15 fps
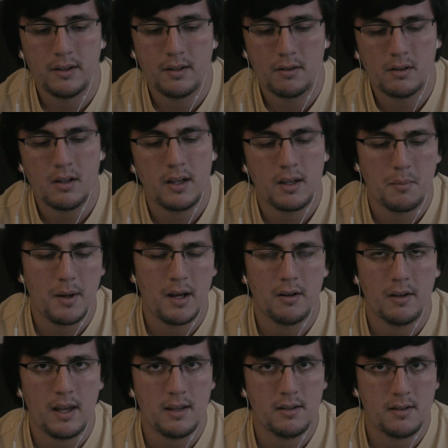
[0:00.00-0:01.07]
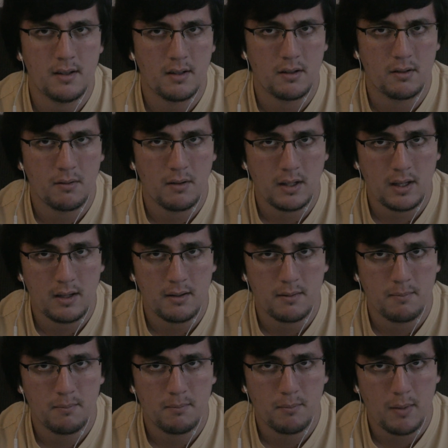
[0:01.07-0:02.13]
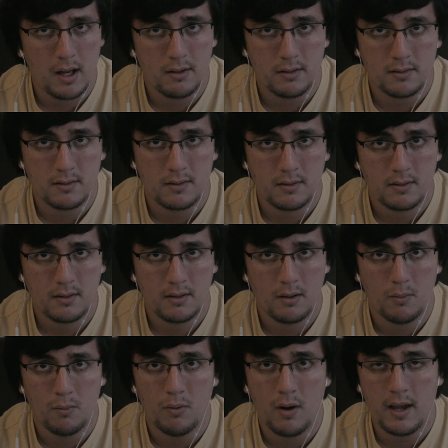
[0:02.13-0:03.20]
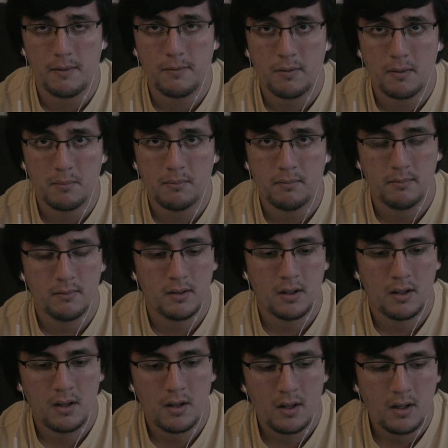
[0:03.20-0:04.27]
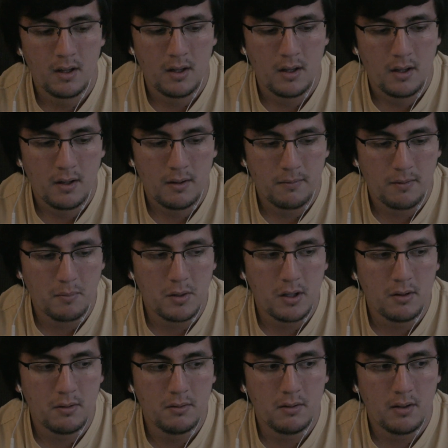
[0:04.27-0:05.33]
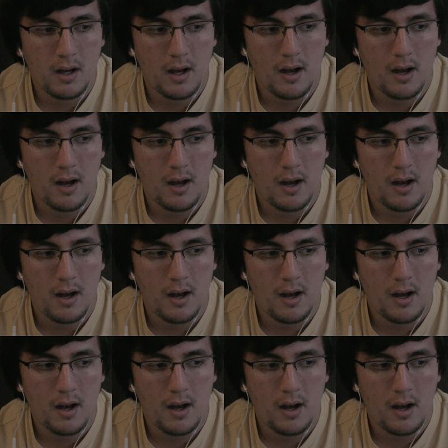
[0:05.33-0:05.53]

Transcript: they're like about 18 to 20 miles away from you.